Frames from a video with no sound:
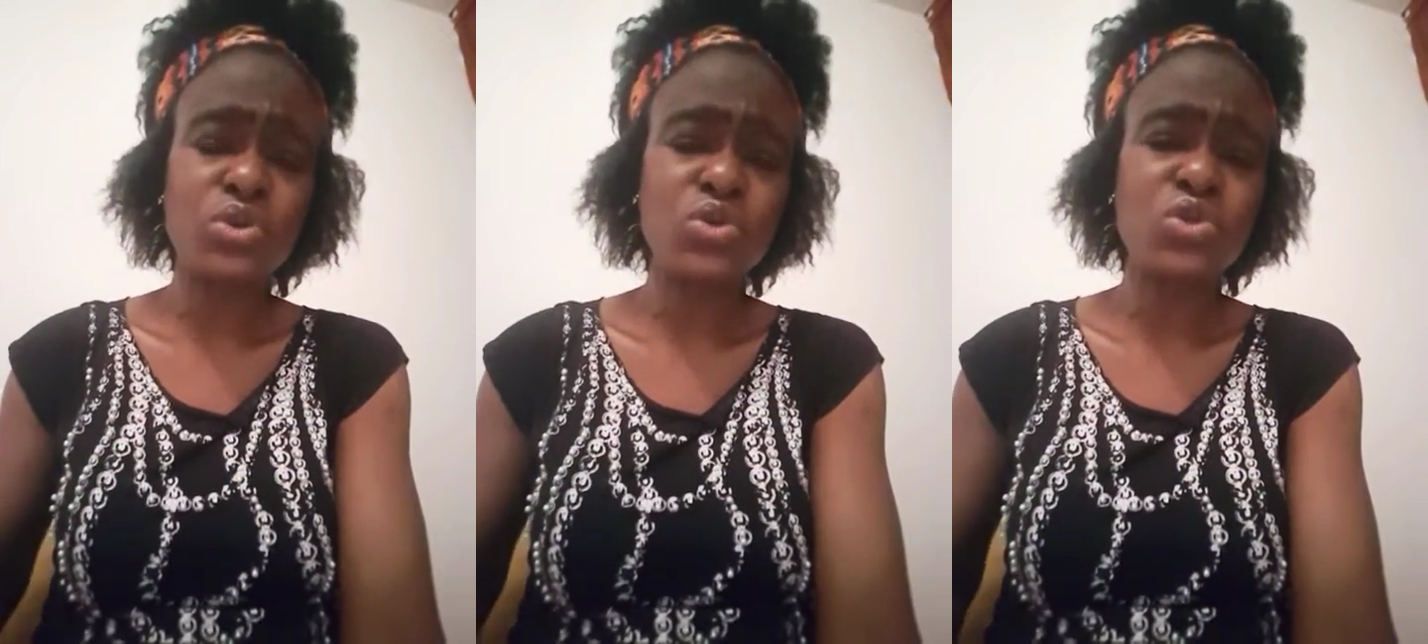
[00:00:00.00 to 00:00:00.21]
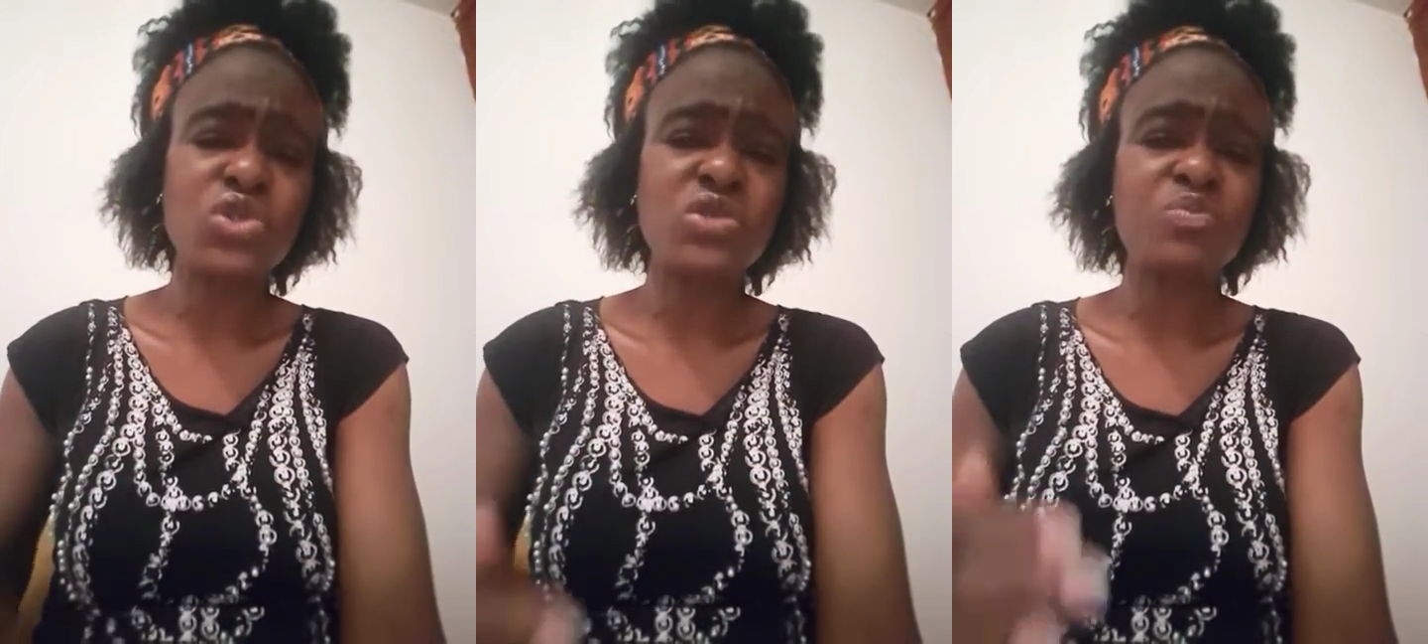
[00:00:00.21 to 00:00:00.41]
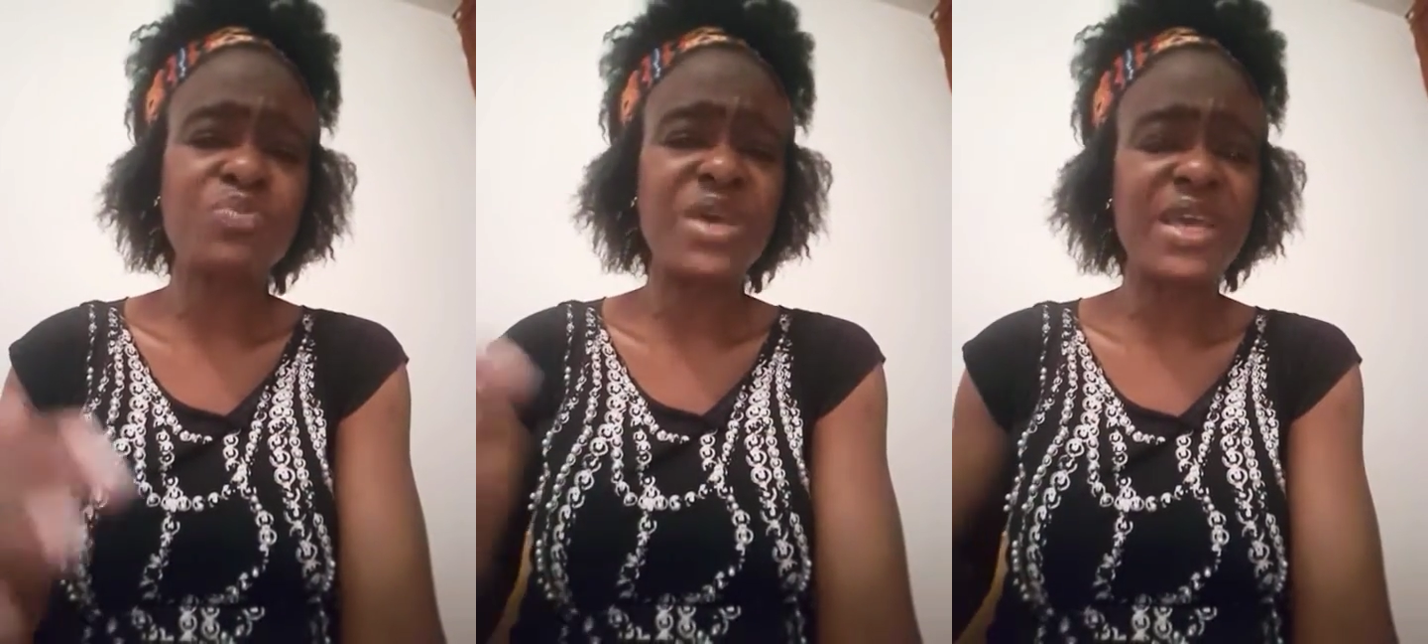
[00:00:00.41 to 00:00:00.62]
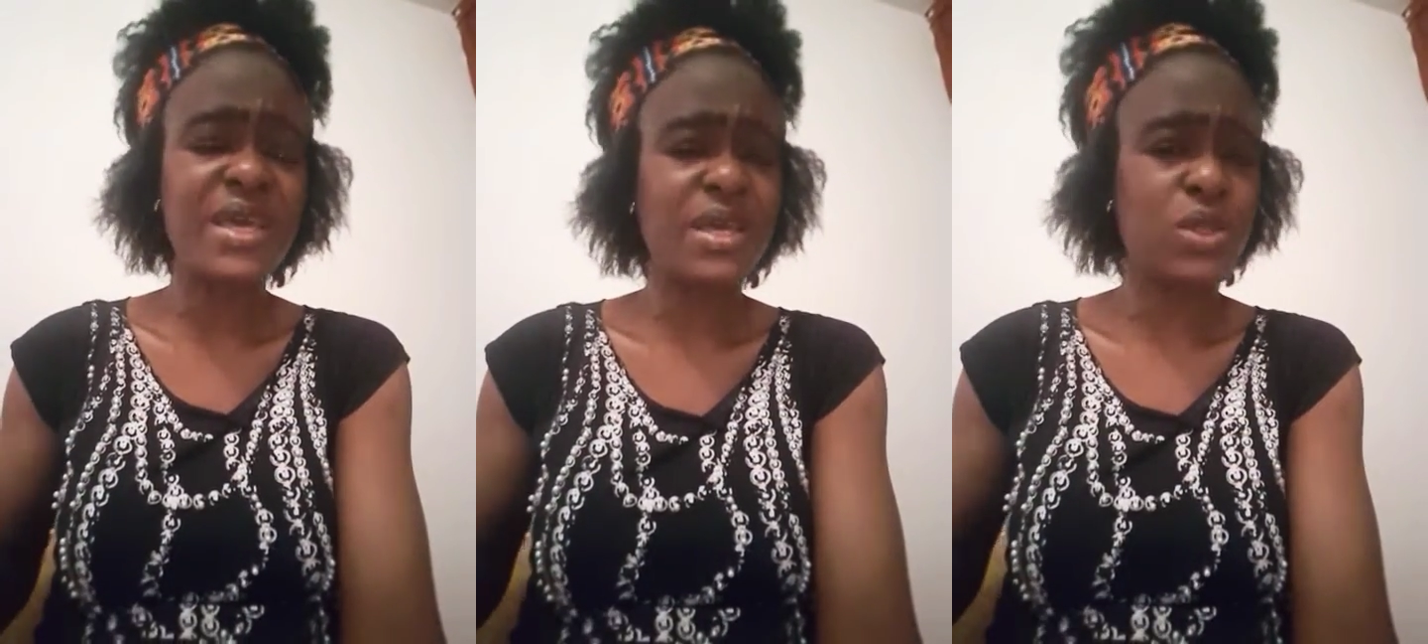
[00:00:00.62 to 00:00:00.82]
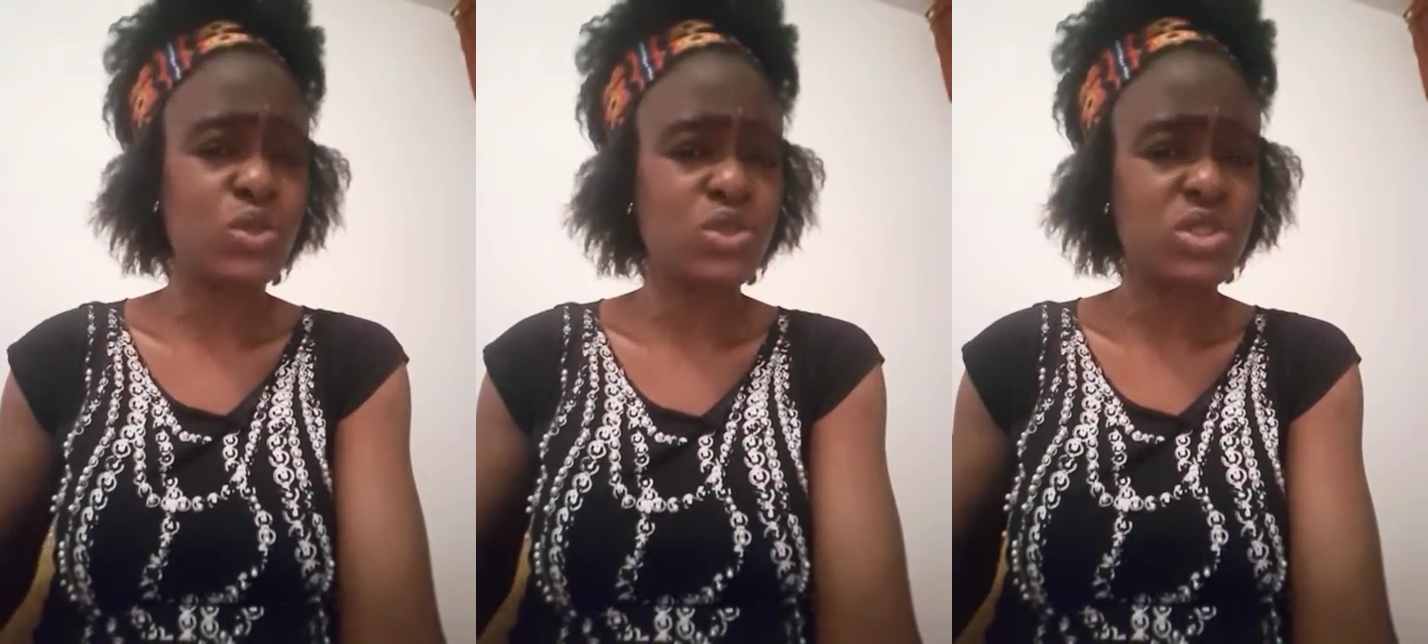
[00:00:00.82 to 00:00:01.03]
those
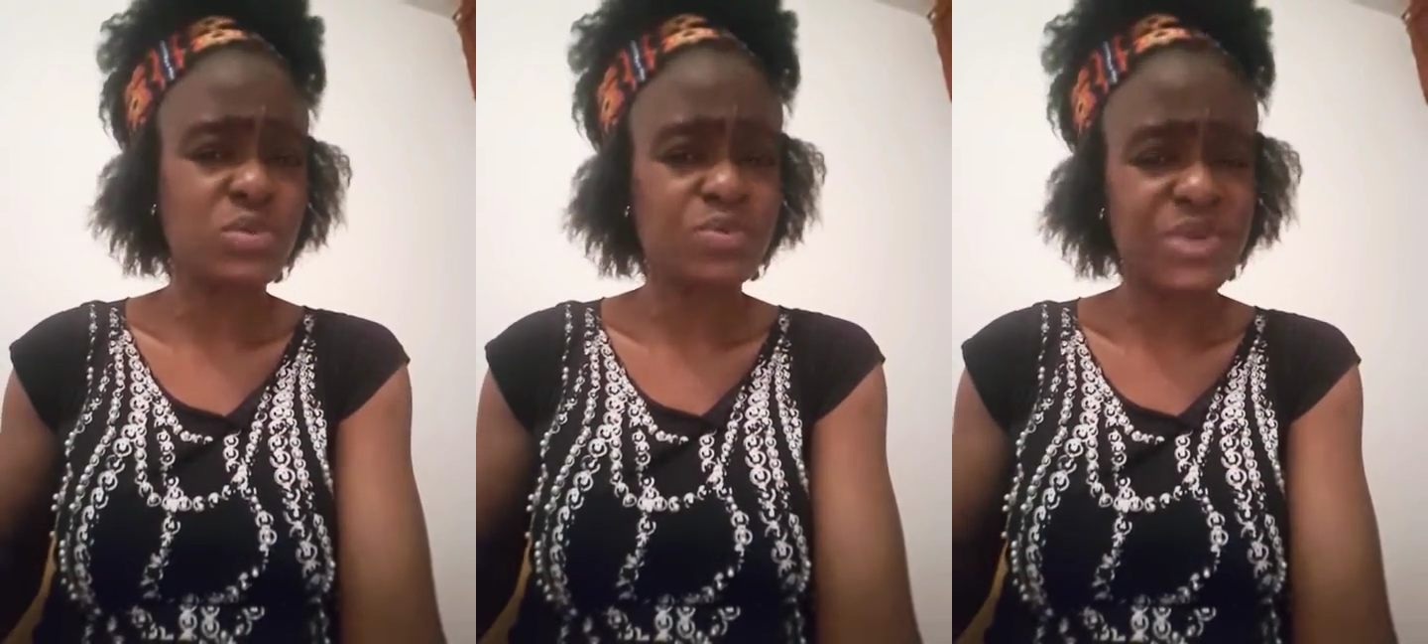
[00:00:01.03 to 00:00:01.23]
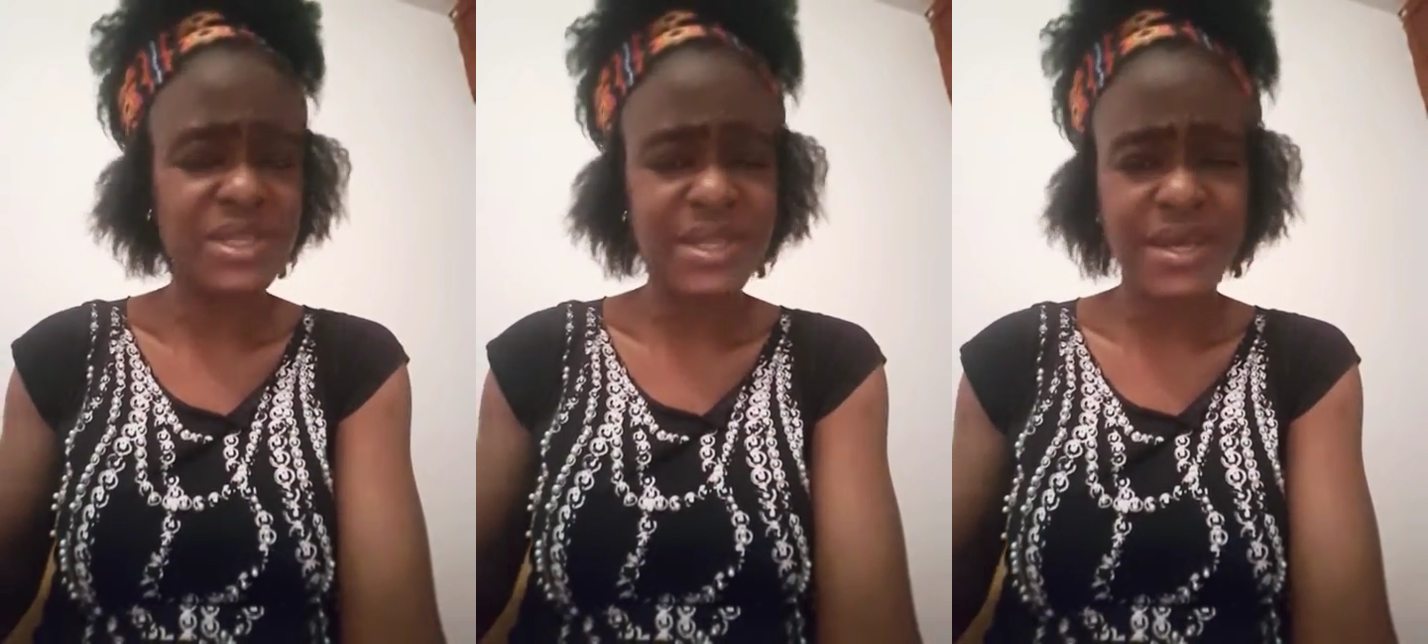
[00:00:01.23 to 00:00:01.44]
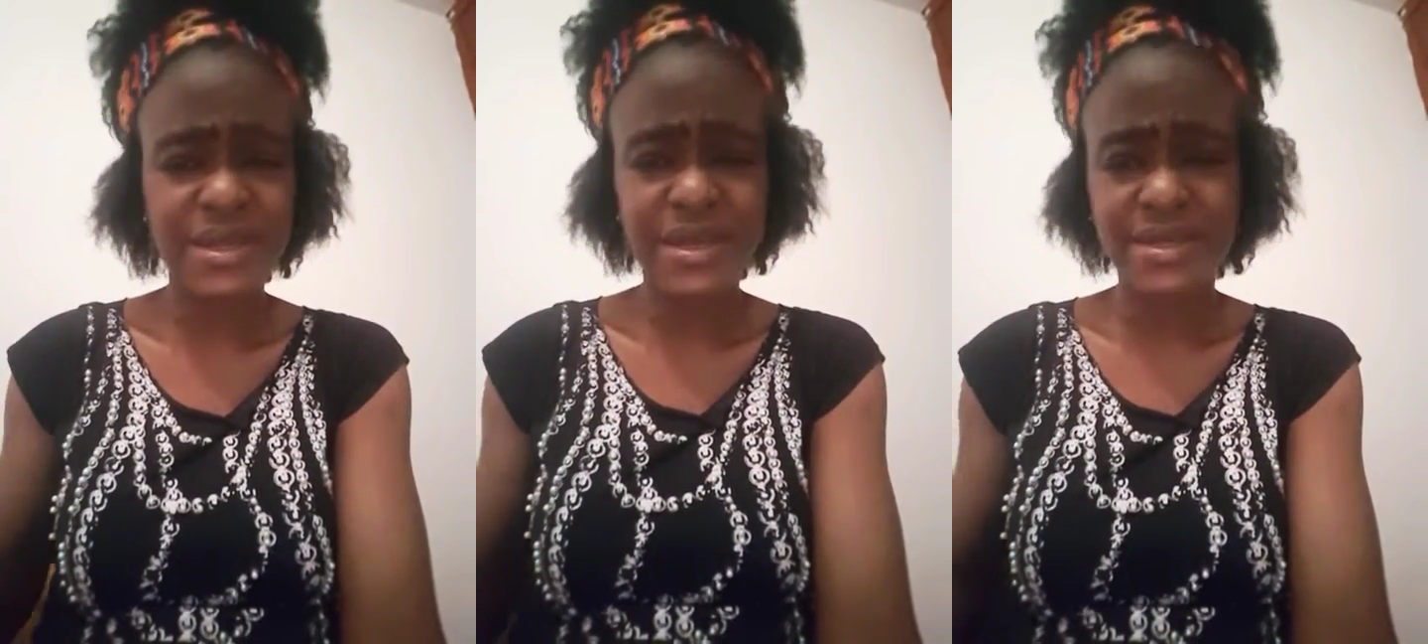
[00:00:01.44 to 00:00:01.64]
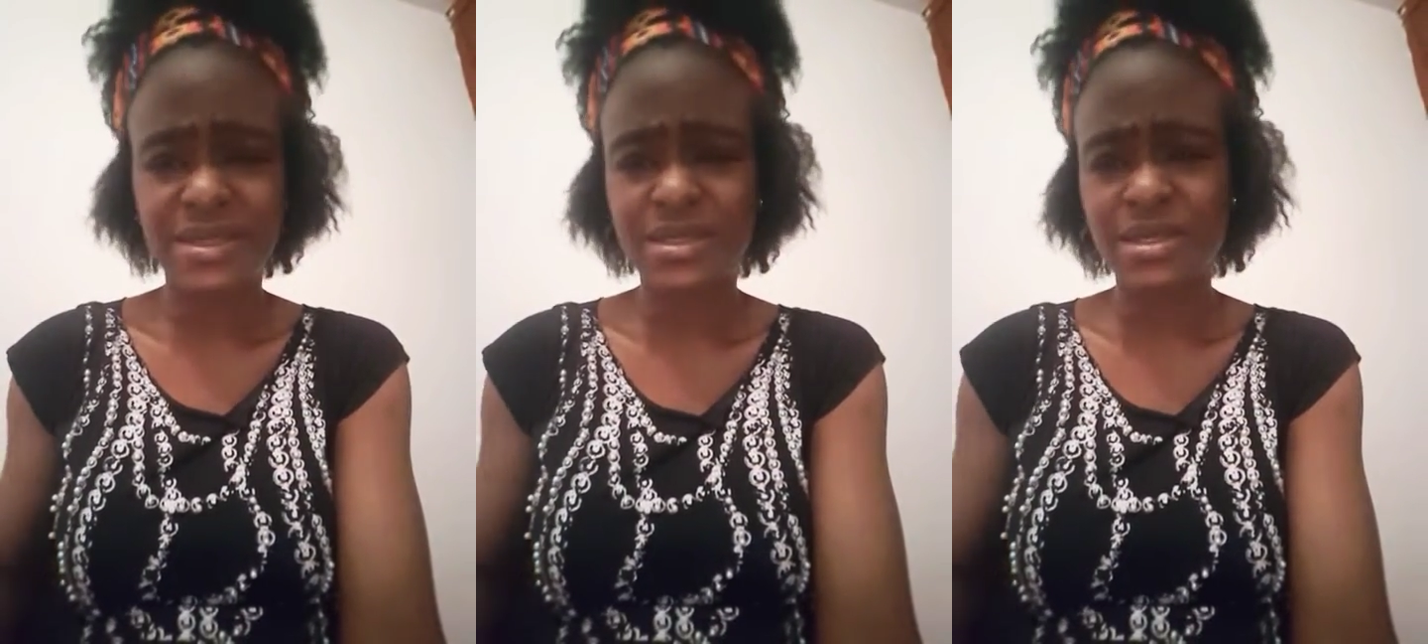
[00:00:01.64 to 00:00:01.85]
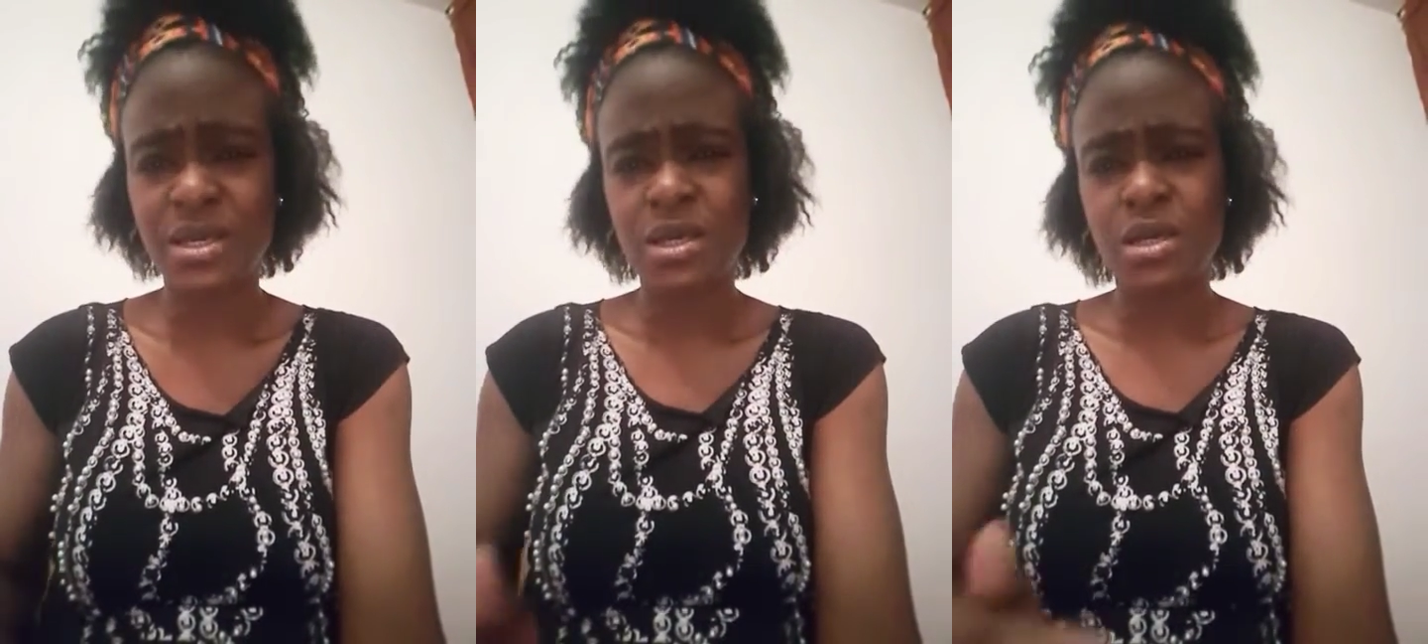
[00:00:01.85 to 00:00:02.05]
pain, those bitterness,